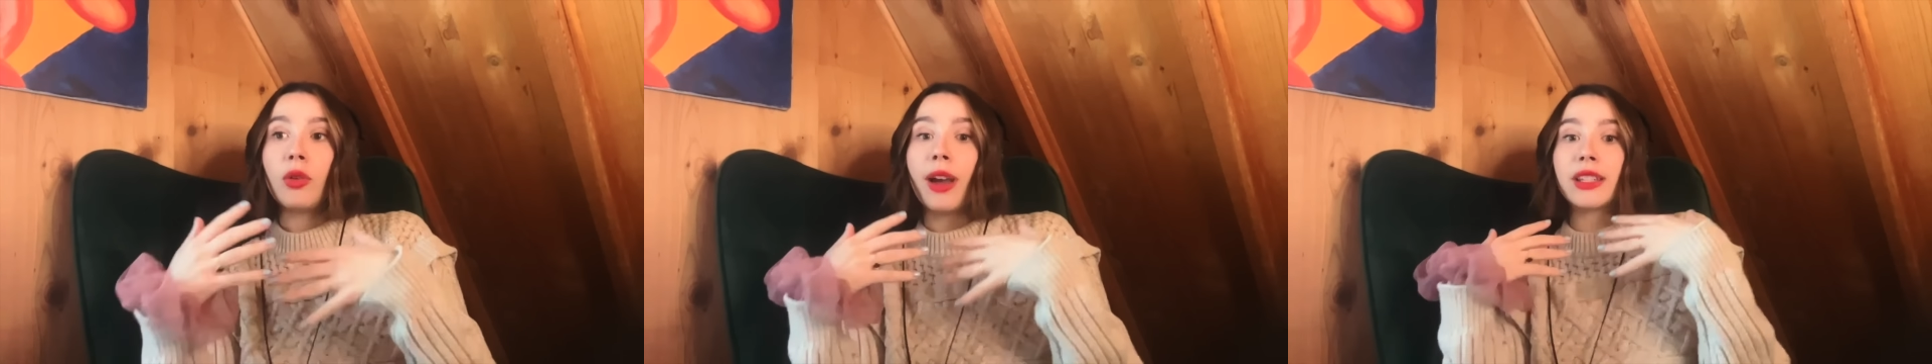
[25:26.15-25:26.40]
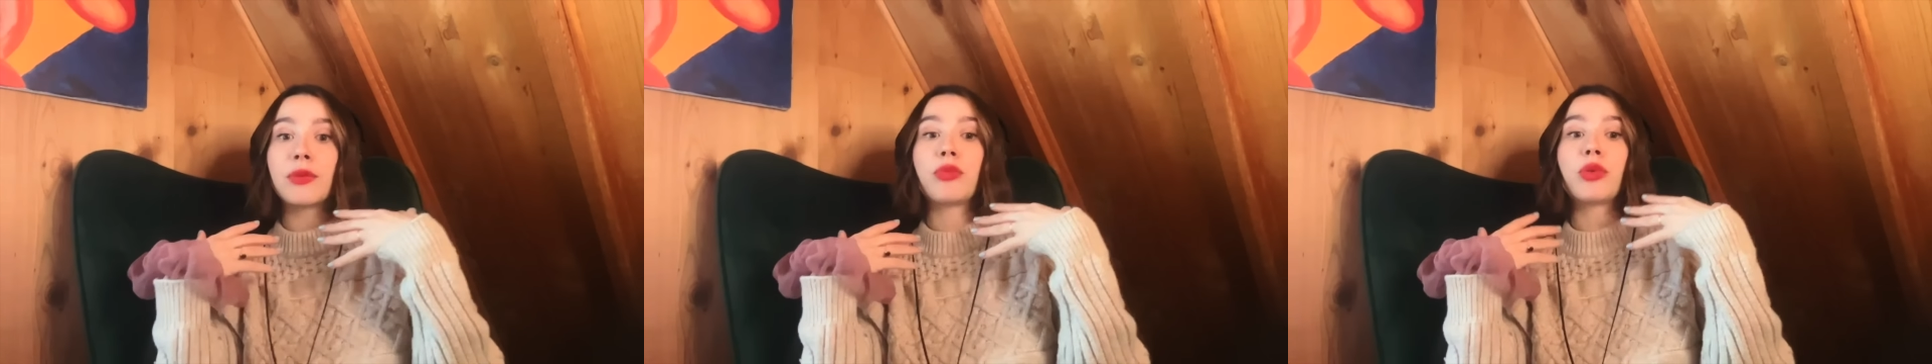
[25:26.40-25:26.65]
who
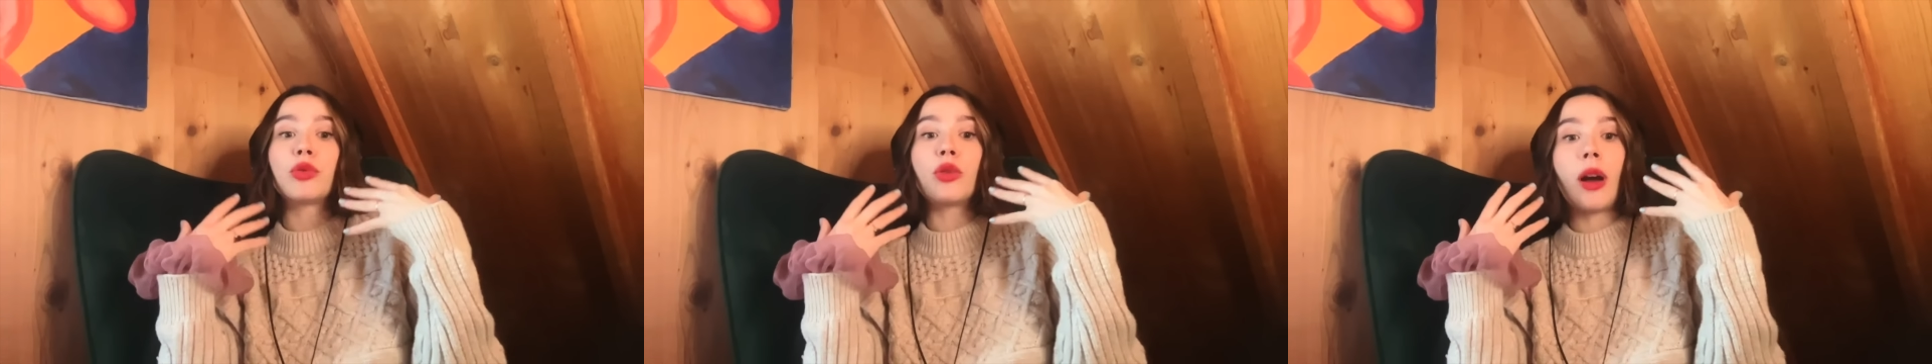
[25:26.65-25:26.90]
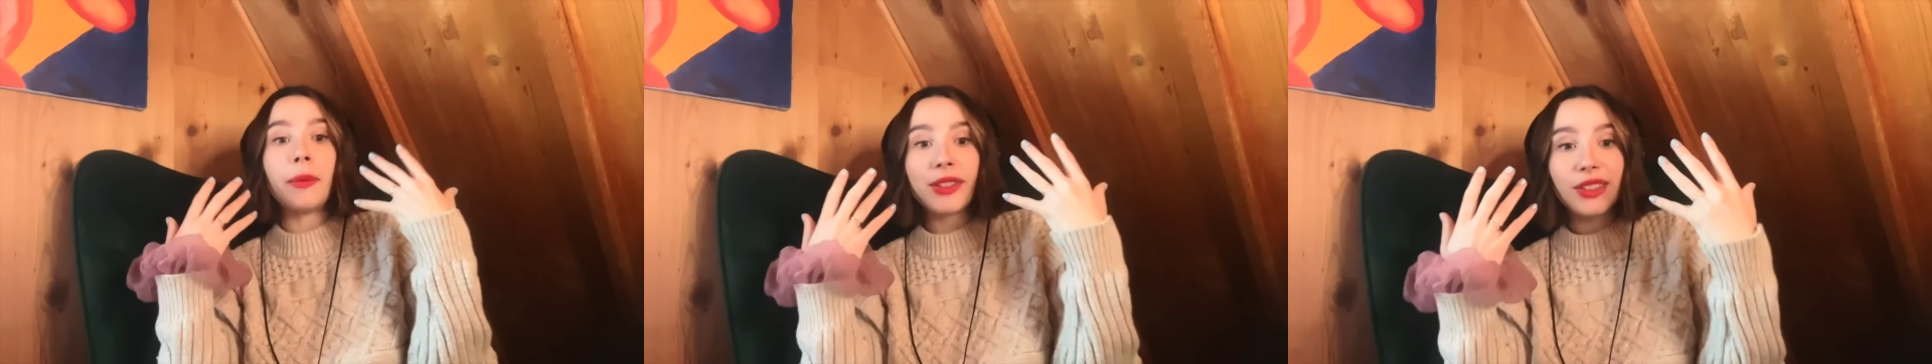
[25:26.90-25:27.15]
has
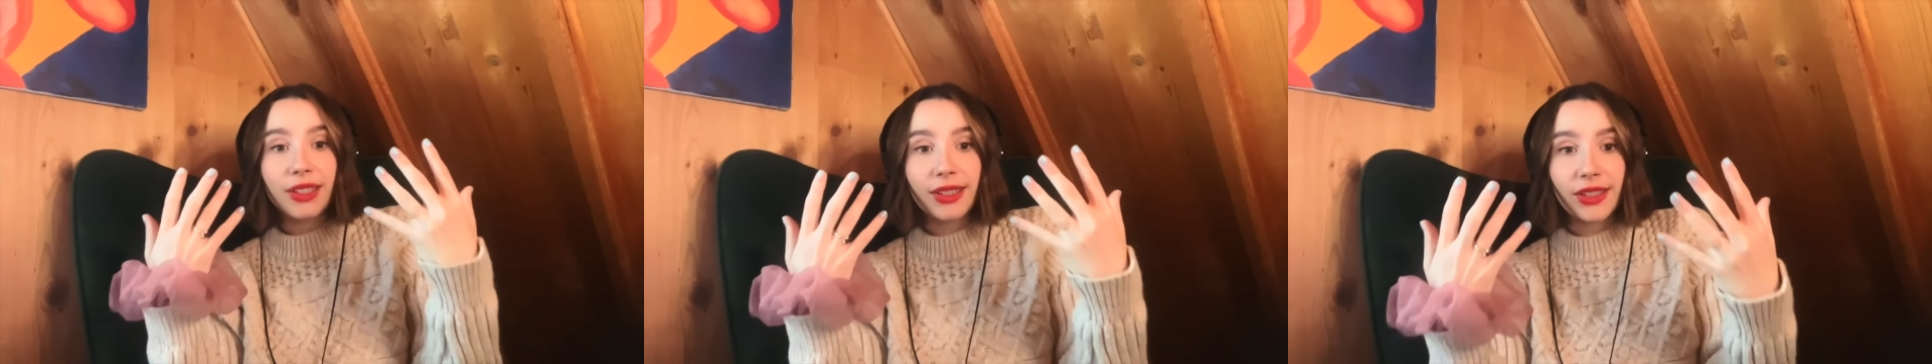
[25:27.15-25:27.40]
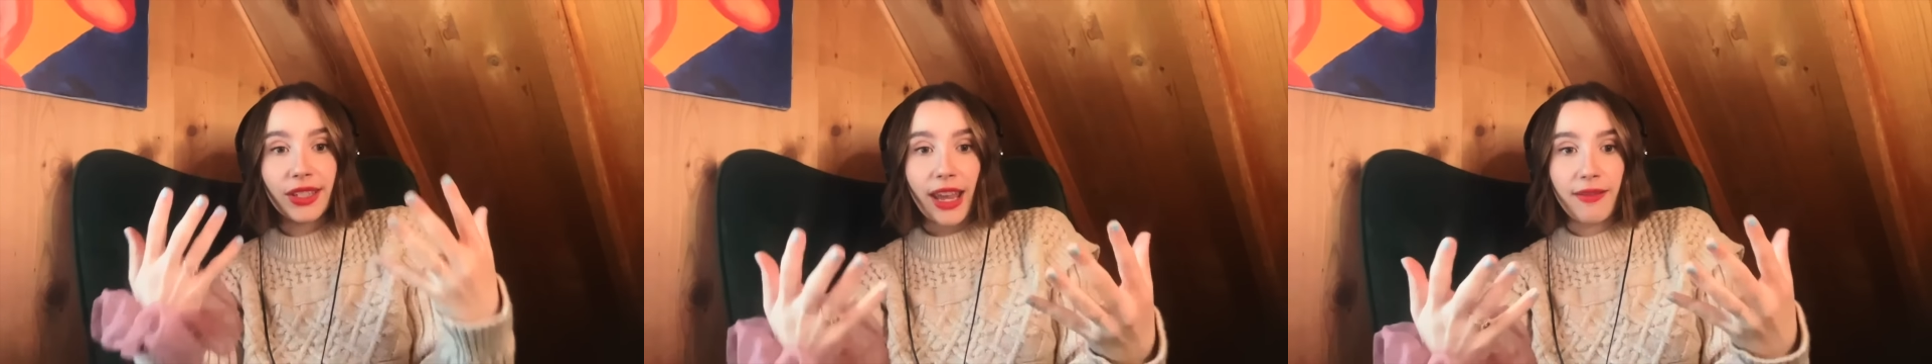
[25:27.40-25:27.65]
promised to
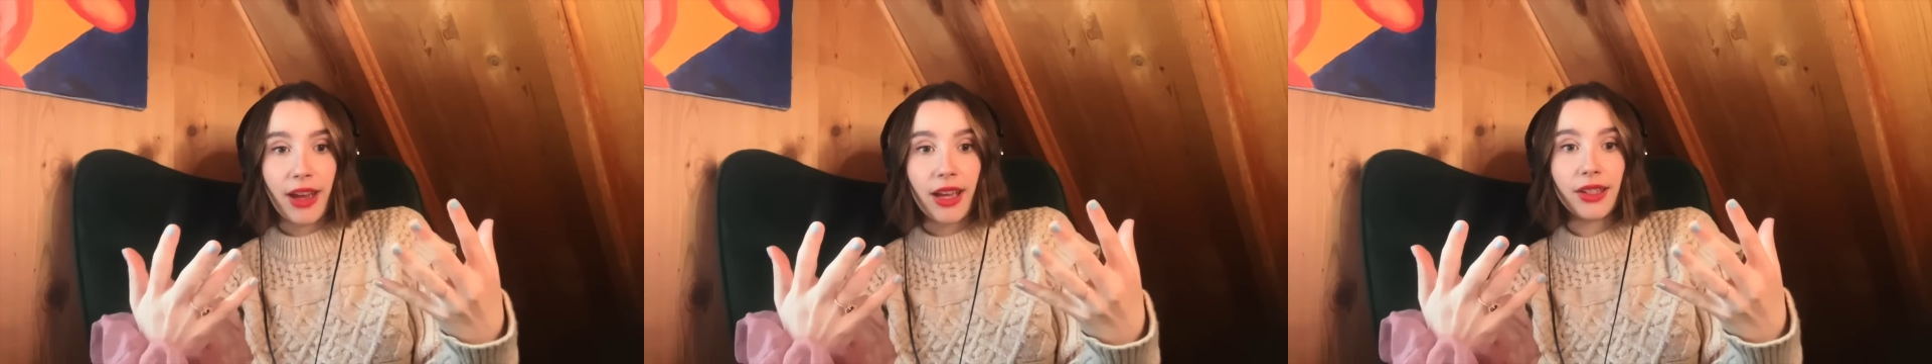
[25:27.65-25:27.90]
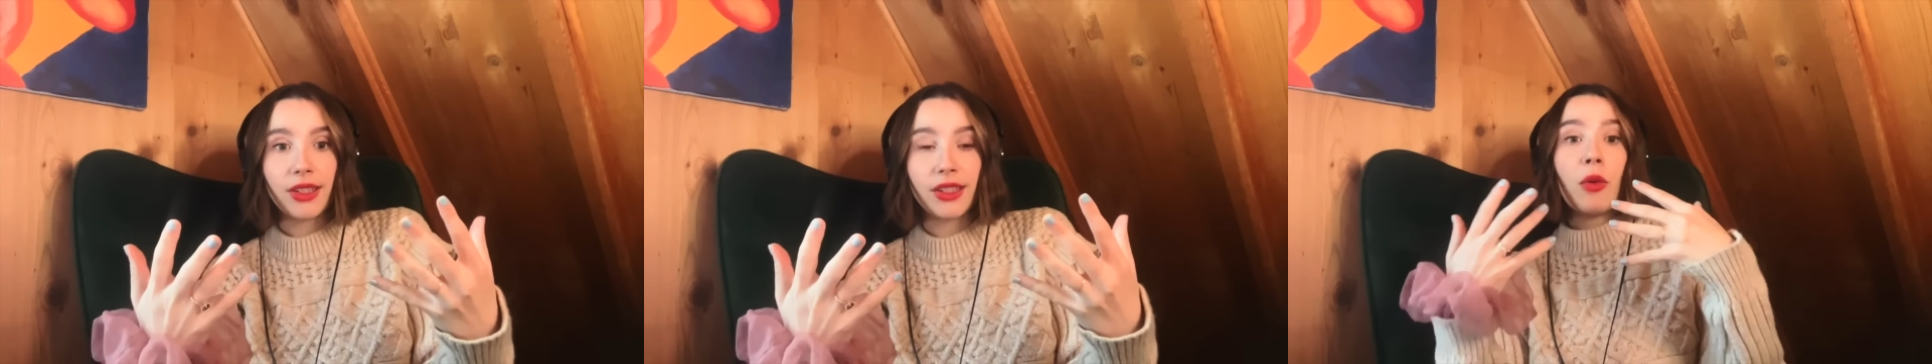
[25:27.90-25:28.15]
save us.